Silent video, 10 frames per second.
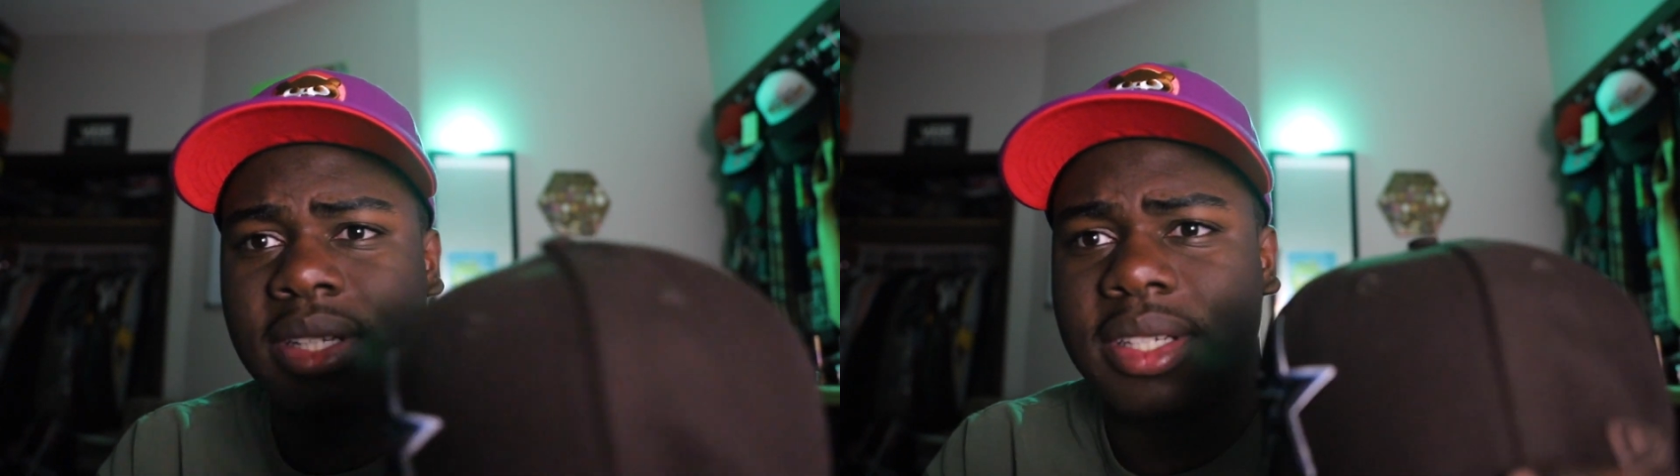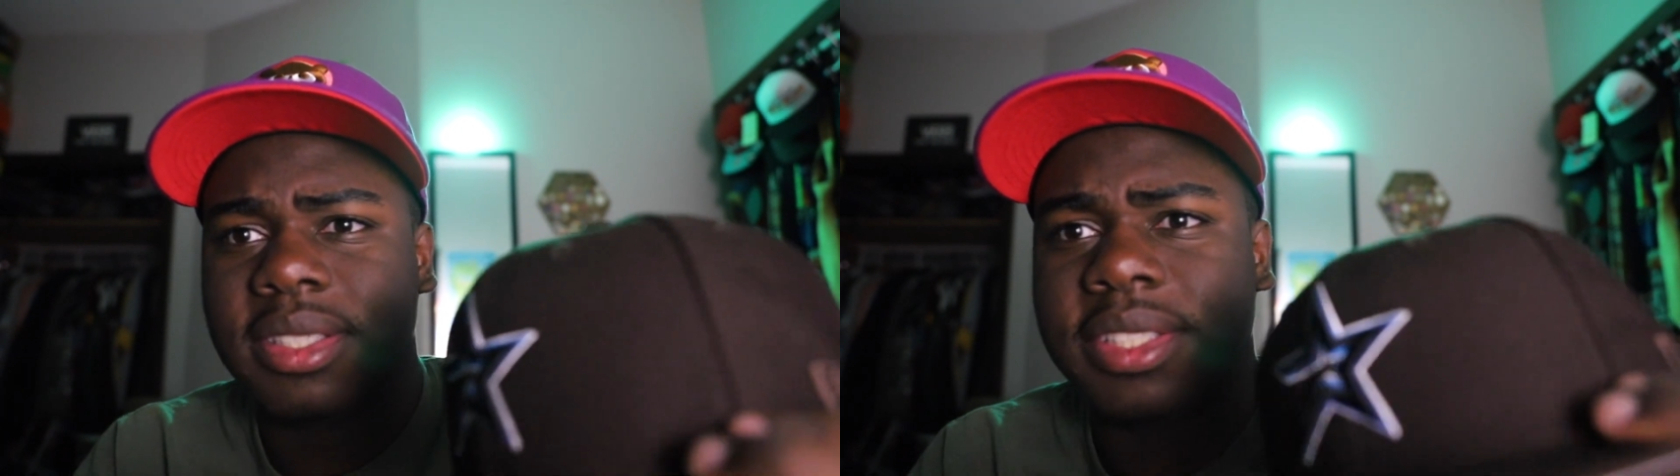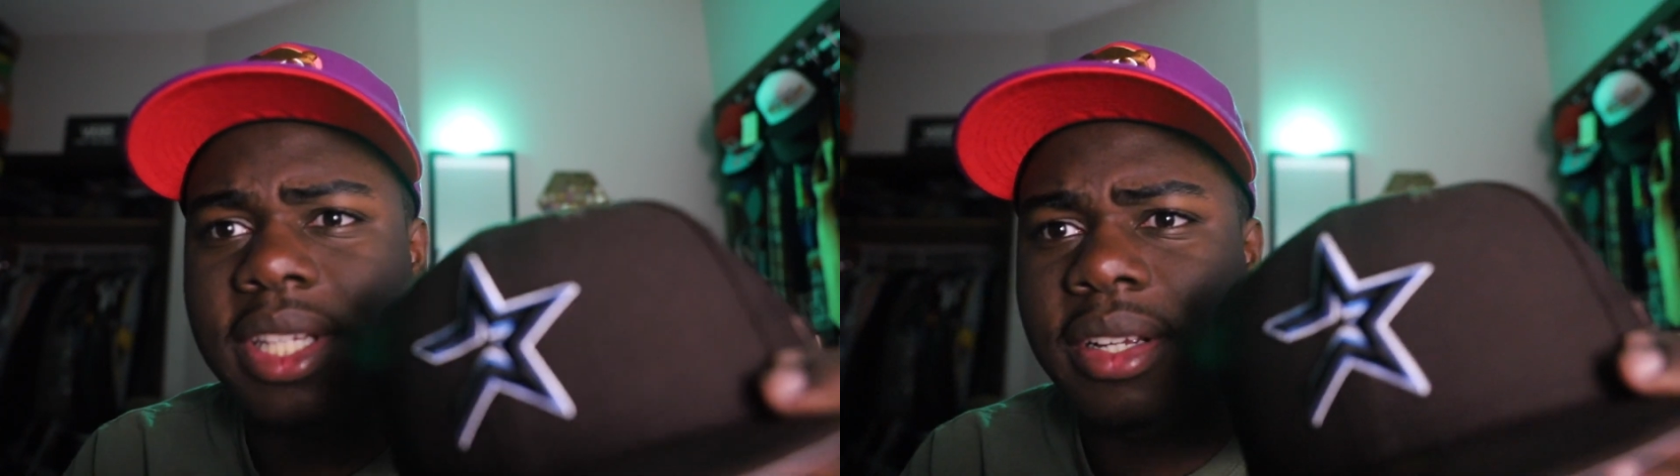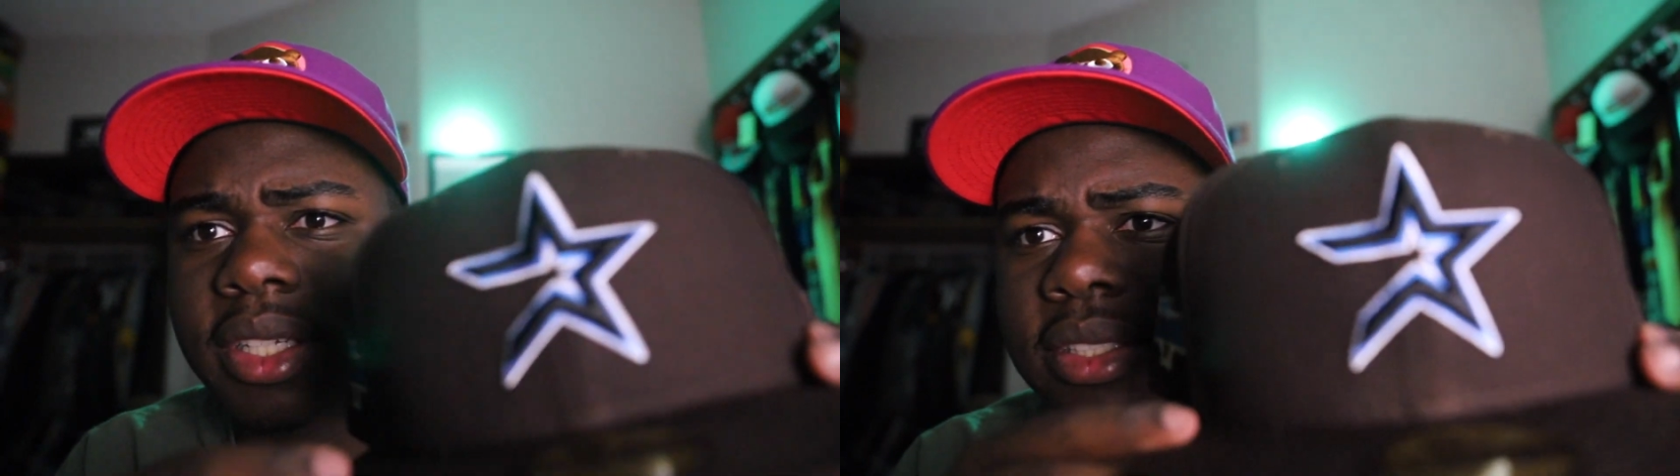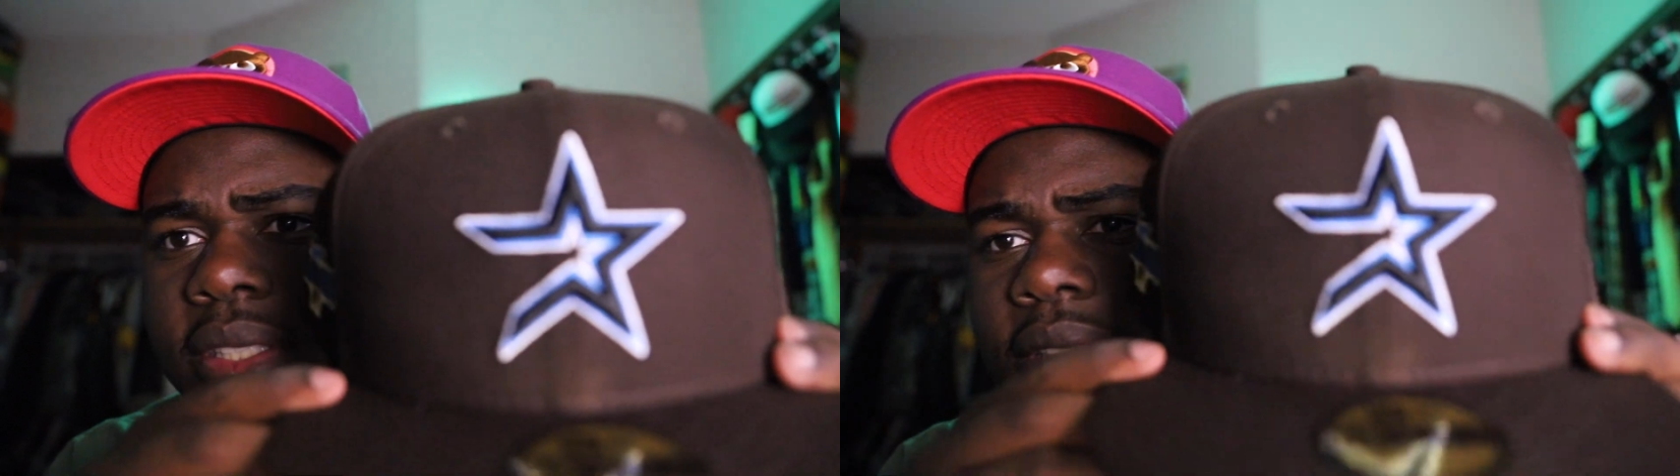
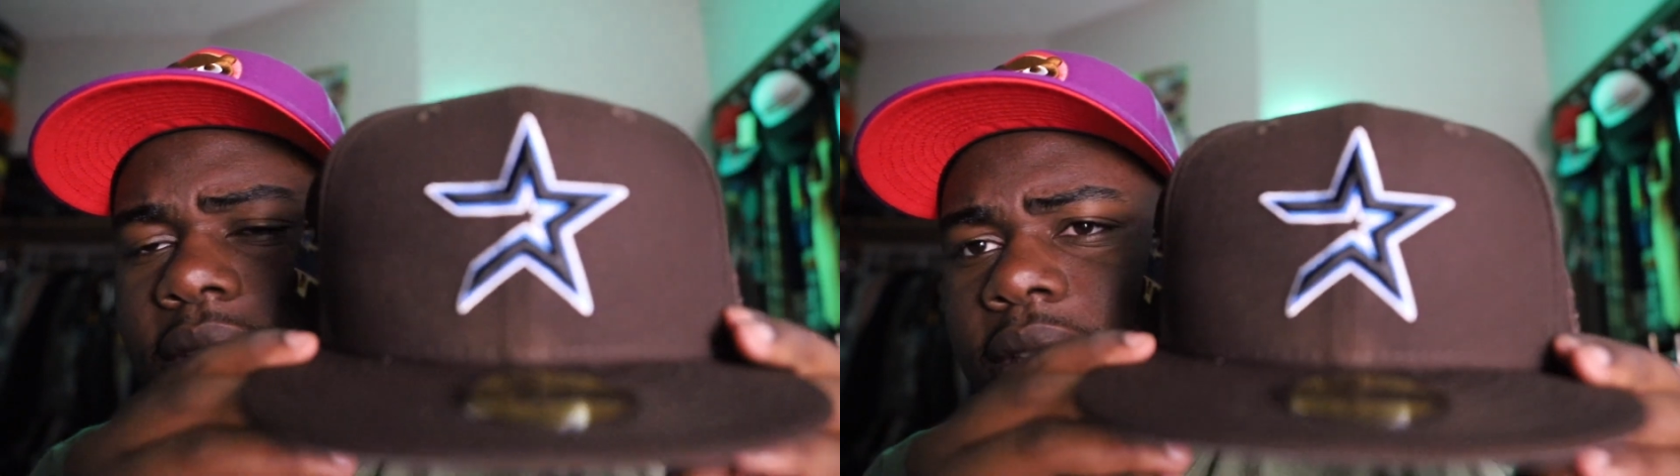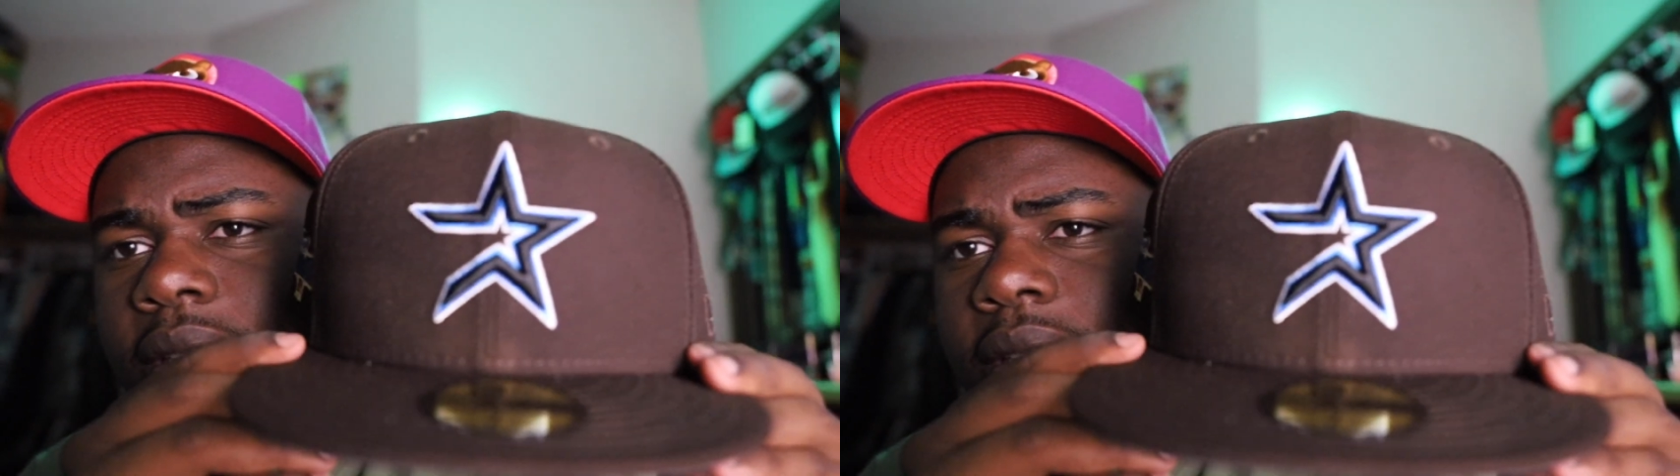Seriously.